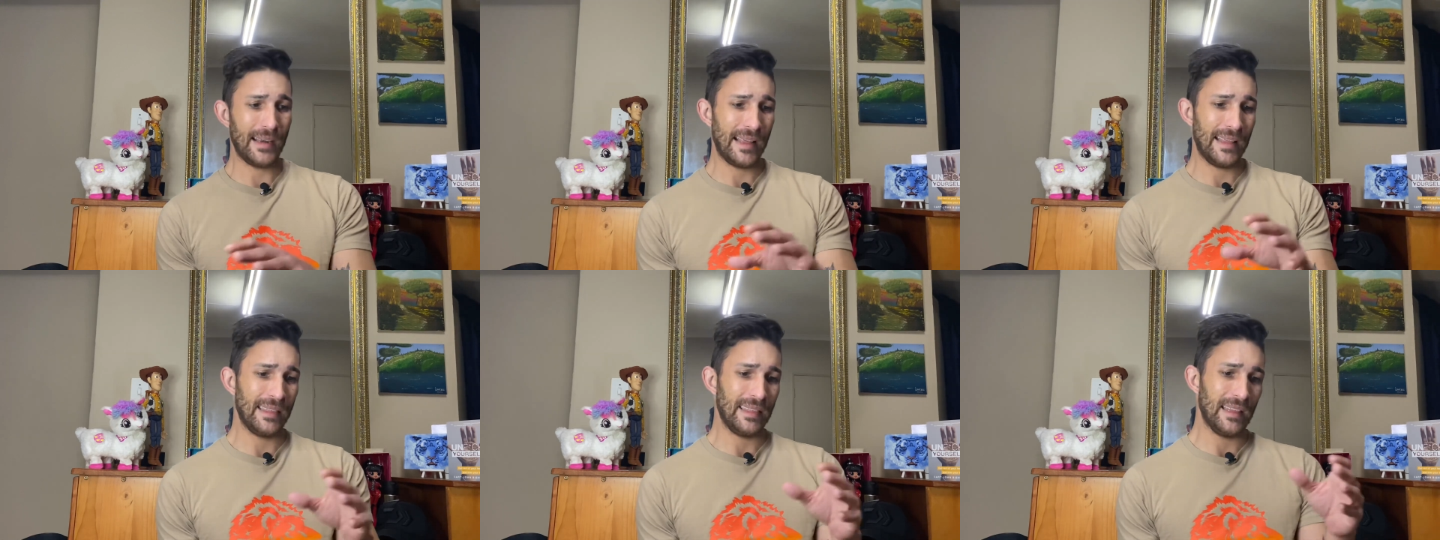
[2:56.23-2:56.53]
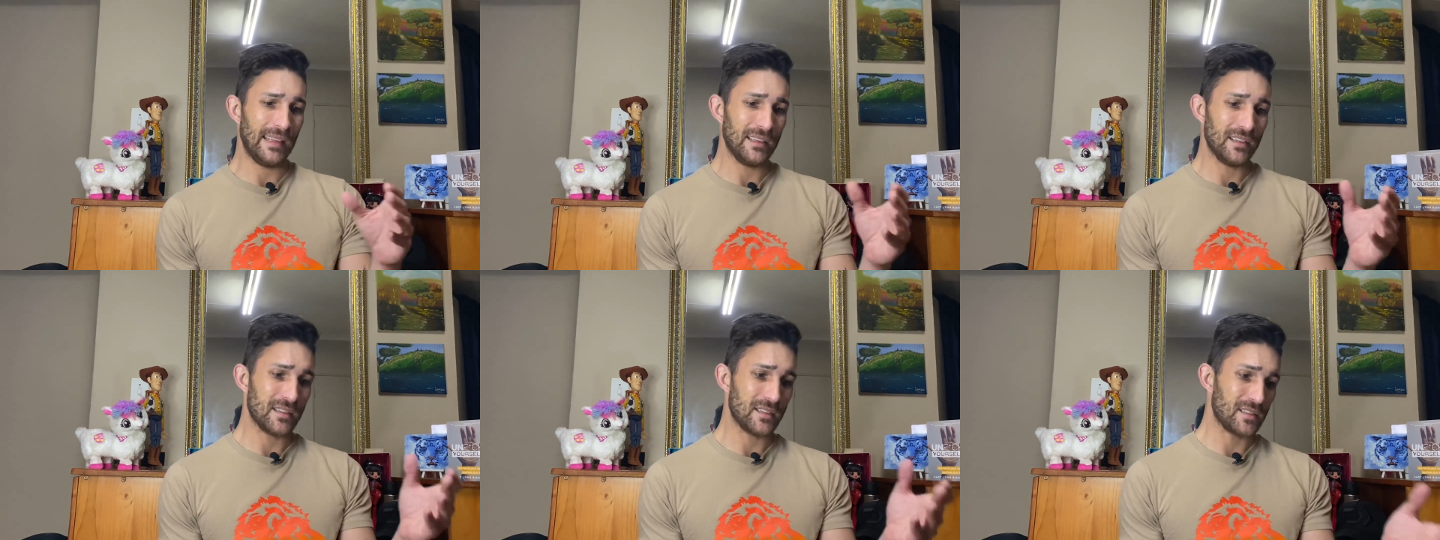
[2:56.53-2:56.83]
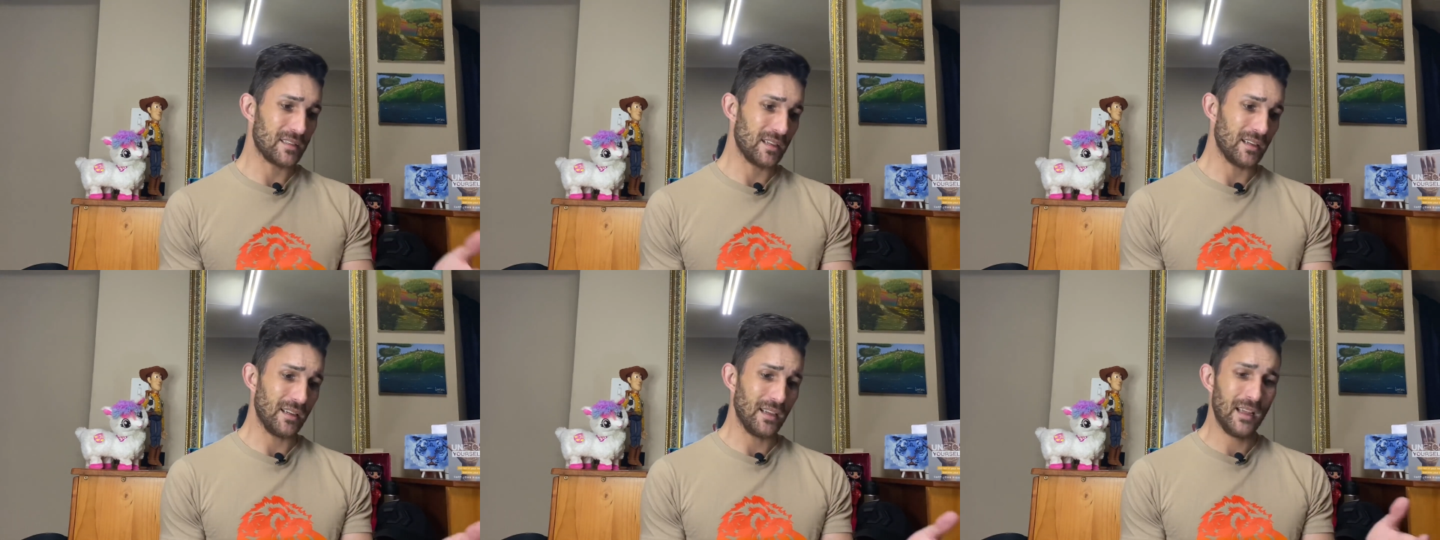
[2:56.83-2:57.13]
and then just
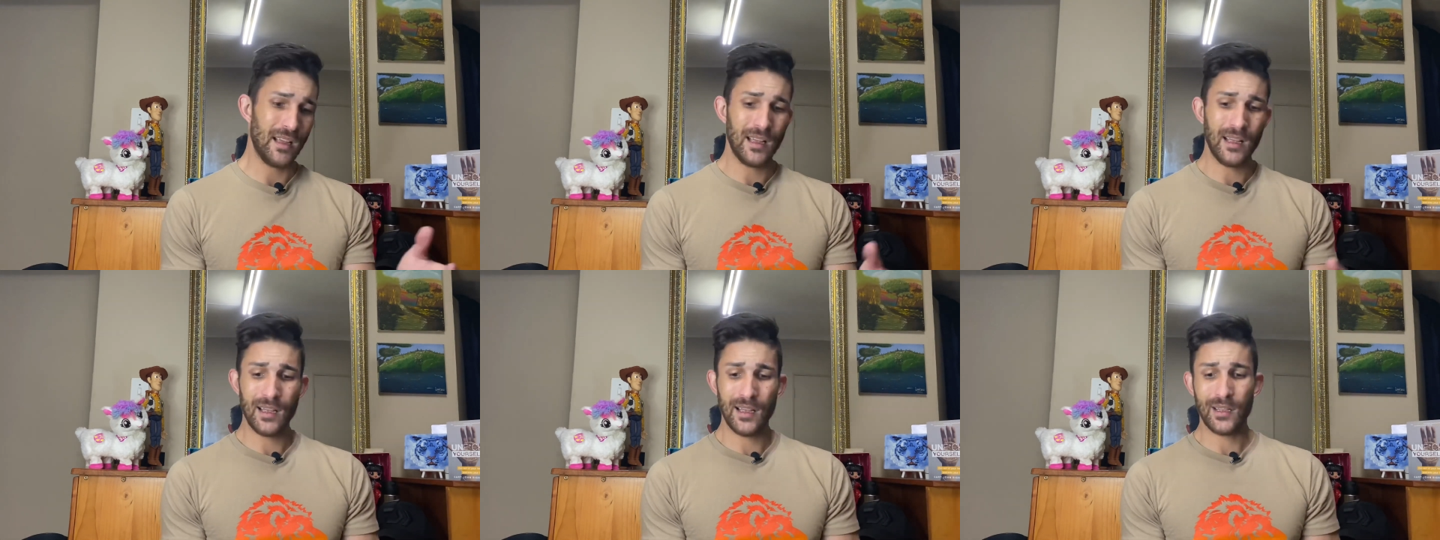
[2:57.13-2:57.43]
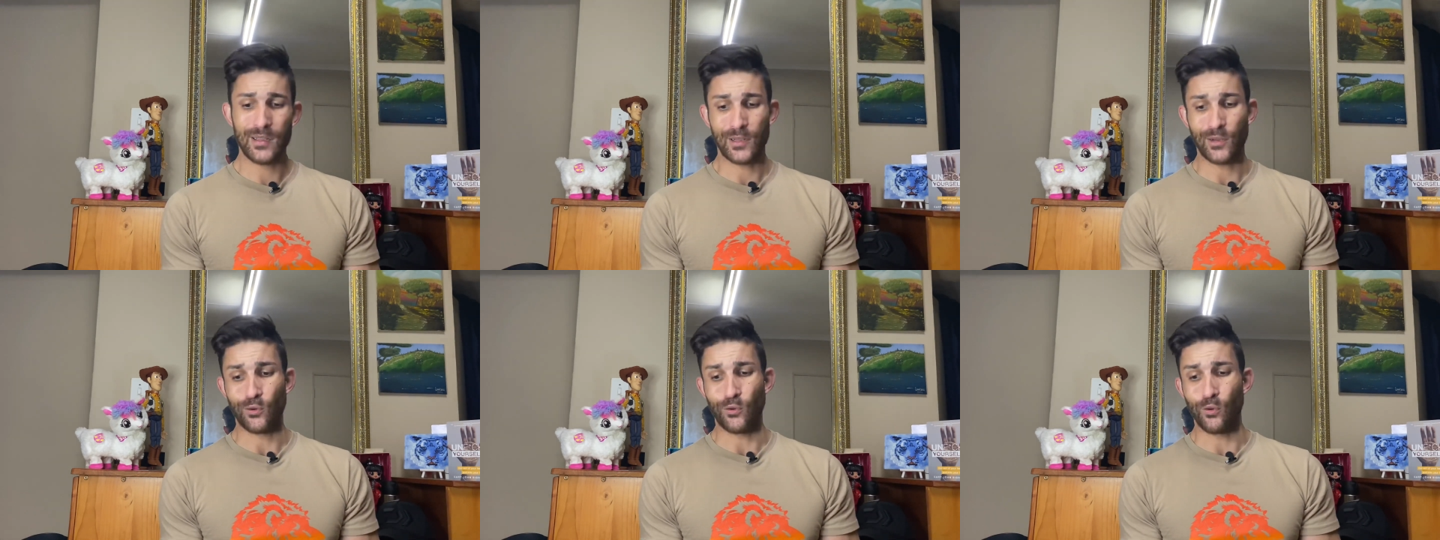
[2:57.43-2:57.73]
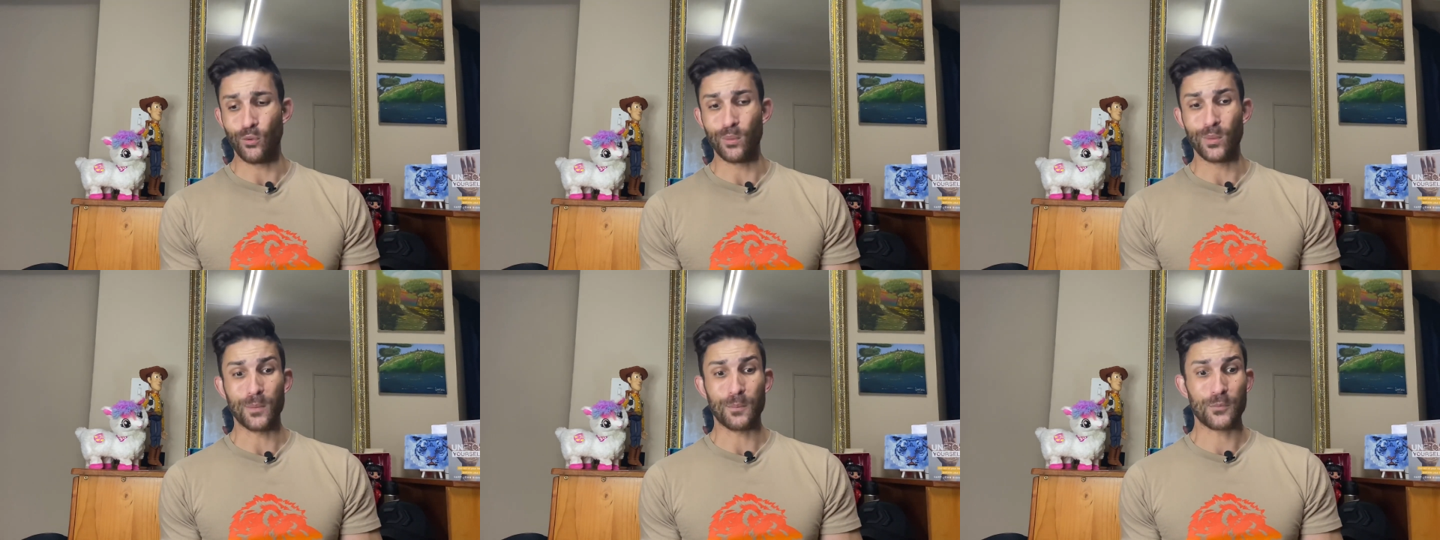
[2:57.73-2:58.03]
the, the
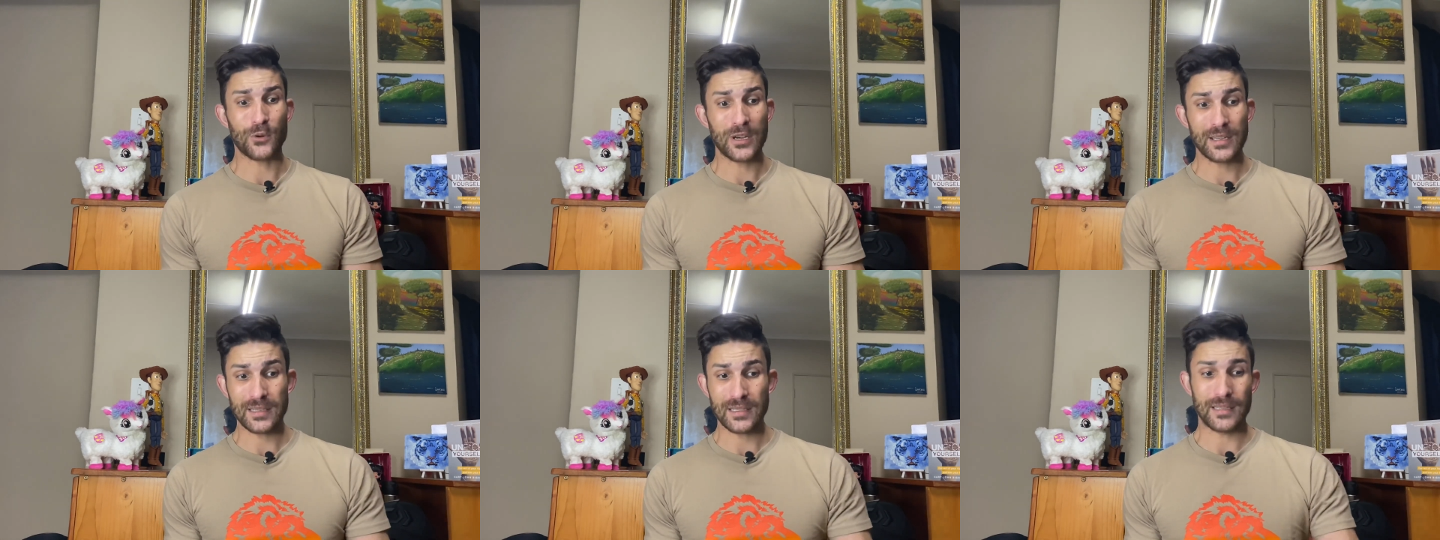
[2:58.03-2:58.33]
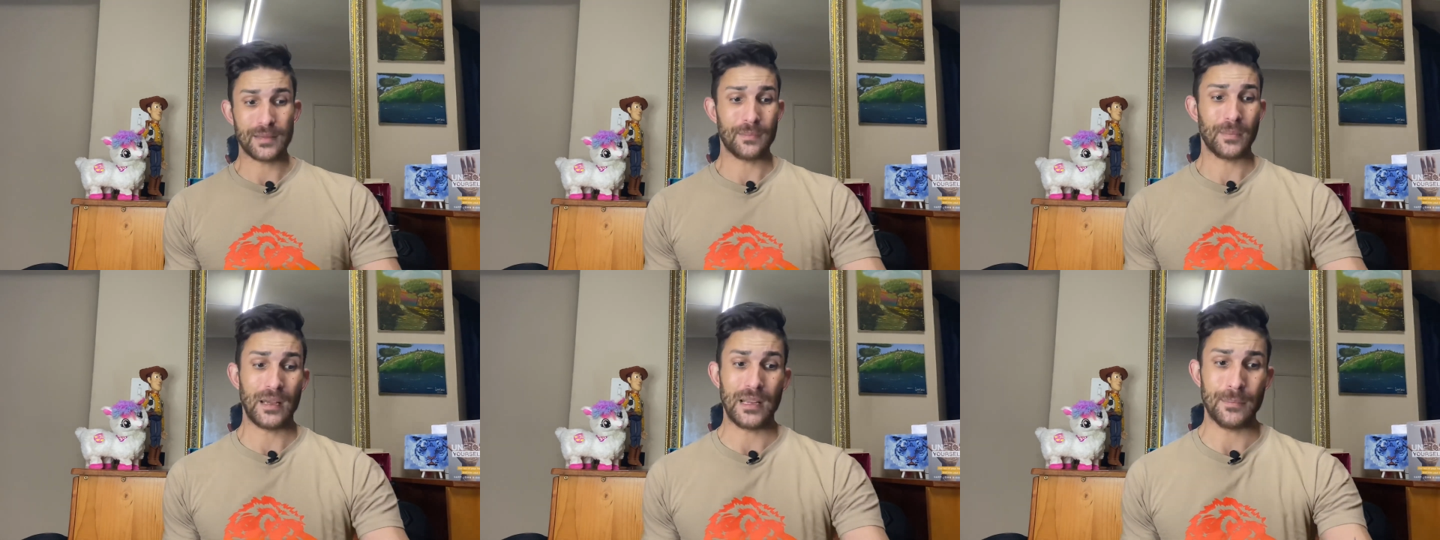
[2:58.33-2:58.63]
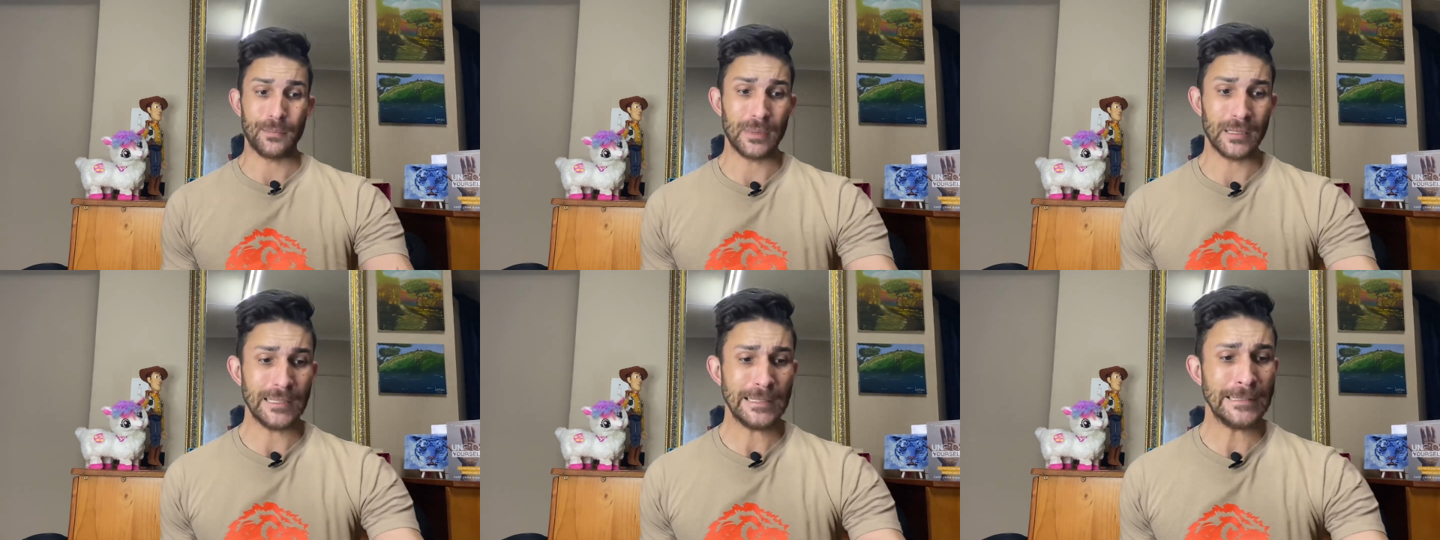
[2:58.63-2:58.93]
normal printed
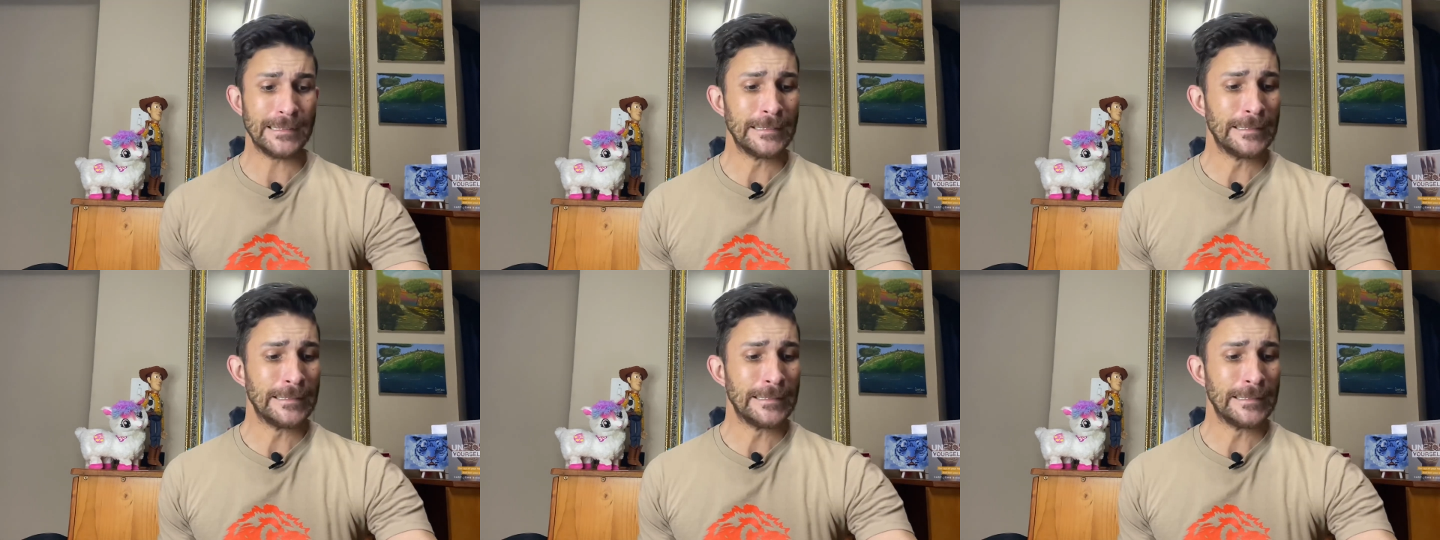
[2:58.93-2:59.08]
paper.